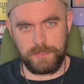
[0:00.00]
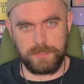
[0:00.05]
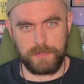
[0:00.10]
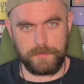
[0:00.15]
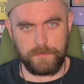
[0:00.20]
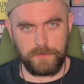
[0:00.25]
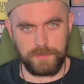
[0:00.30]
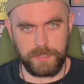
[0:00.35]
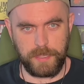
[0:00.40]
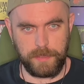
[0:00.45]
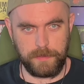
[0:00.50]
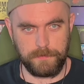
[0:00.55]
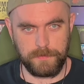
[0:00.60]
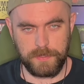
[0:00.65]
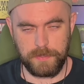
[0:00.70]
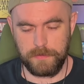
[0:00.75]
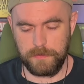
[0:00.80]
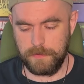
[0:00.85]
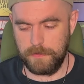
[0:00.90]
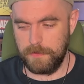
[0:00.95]
several
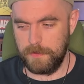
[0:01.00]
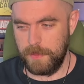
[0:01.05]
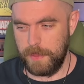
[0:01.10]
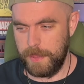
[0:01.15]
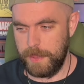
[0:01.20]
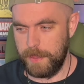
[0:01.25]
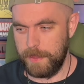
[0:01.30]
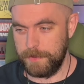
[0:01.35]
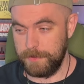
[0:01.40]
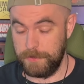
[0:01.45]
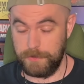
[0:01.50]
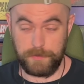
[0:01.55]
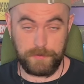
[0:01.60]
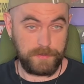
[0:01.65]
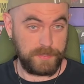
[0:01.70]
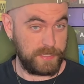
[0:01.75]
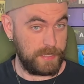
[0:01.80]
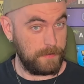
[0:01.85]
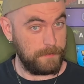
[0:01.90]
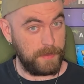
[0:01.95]
times, and you can
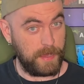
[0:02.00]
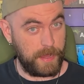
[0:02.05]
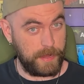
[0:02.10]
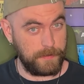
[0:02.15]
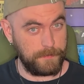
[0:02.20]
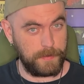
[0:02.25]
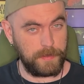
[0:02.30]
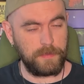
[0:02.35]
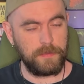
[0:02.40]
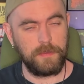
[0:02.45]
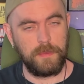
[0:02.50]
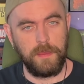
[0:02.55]
see behind me,